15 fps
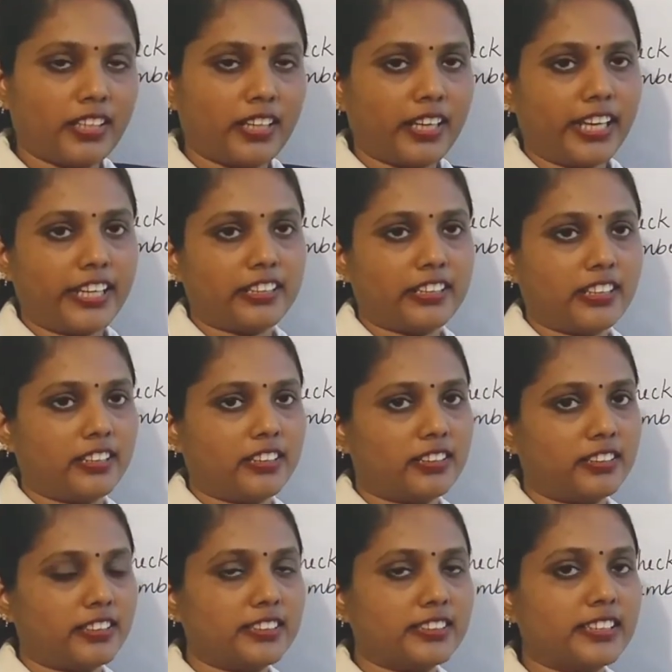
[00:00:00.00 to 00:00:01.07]
In
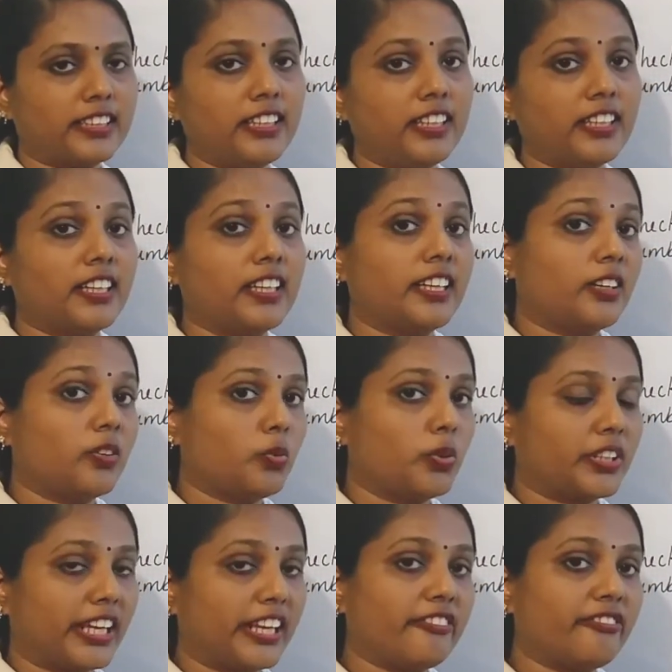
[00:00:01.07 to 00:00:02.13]
this what
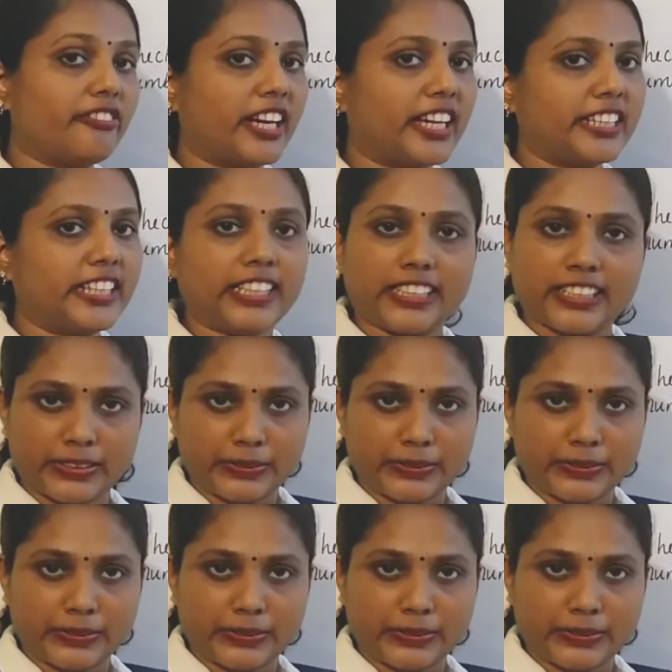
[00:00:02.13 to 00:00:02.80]
infinite